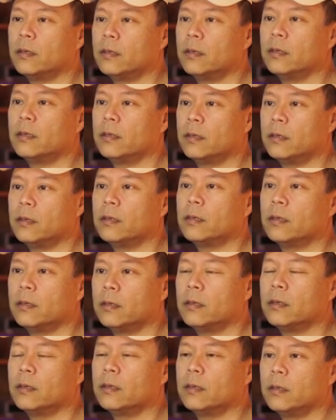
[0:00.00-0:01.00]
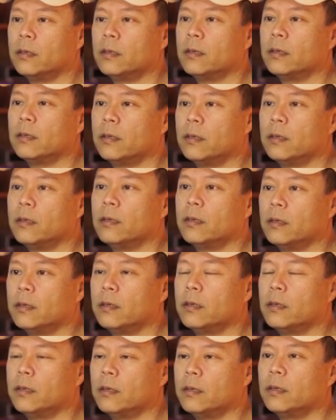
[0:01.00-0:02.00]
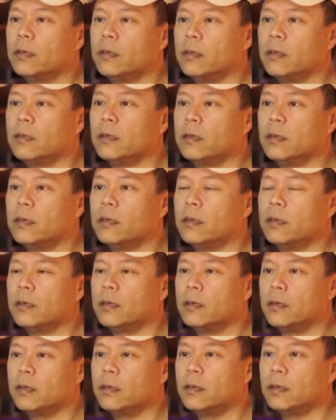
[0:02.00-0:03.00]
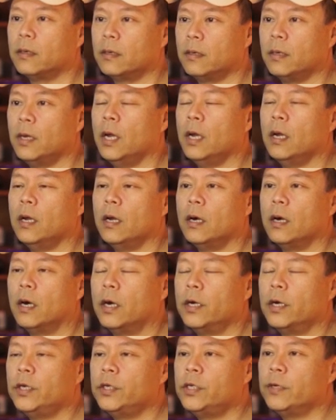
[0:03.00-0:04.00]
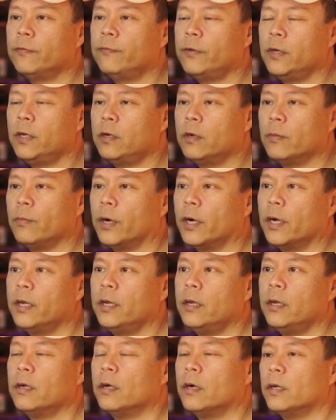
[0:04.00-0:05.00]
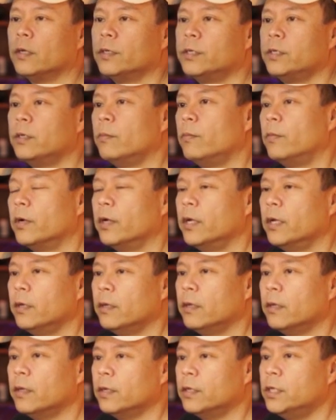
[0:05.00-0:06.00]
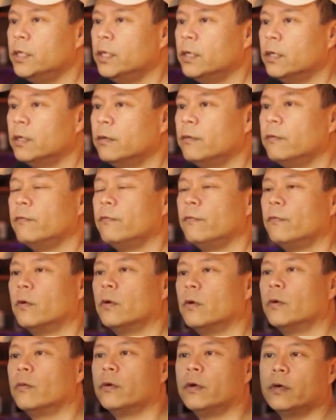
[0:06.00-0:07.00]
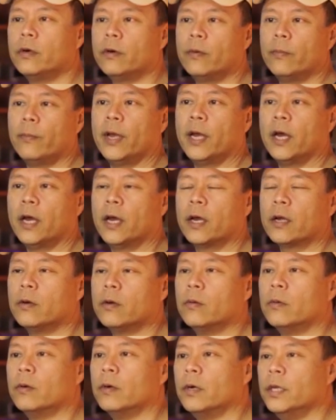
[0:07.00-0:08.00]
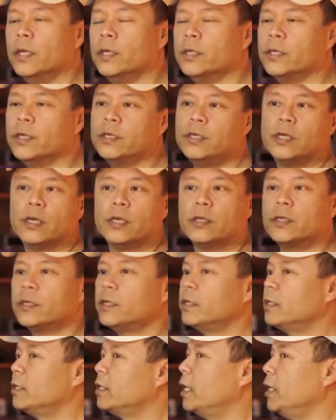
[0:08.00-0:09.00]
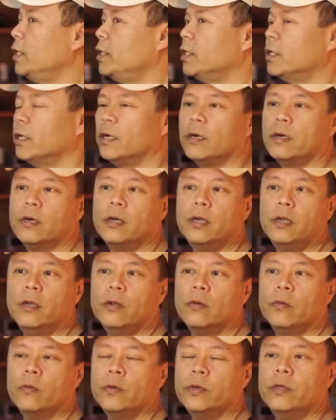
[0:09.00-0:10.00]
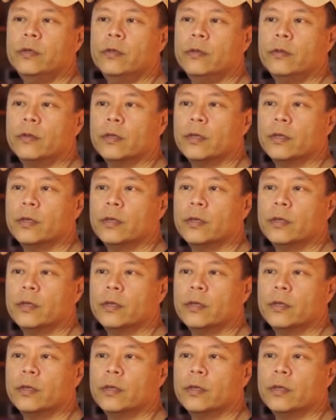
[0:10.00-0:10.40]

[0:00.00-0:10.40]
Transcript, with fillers: it seems a little bit more like edgy. Are you shifting your body at all to bring the chin forward or back, or is it just stationary when you do the